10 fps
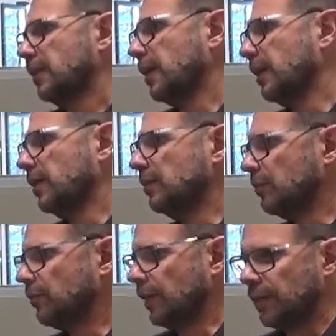uh,
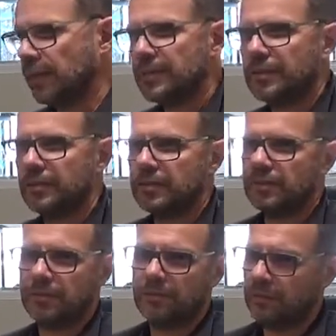the
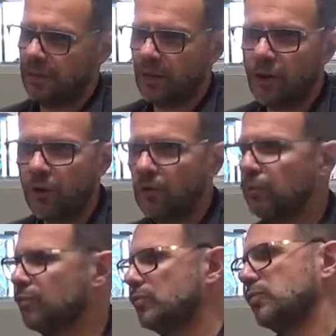finances, the
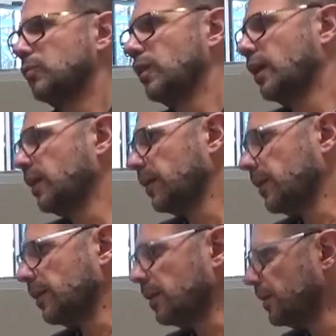codes,
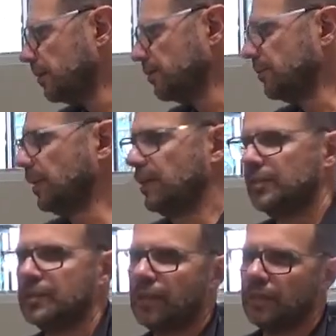uh, the
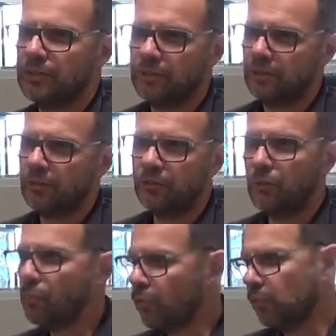legislation, the
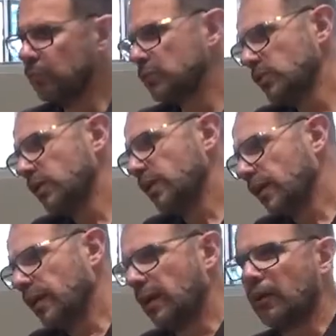mood
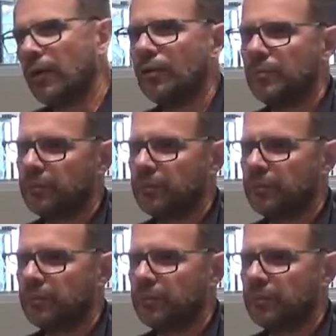around a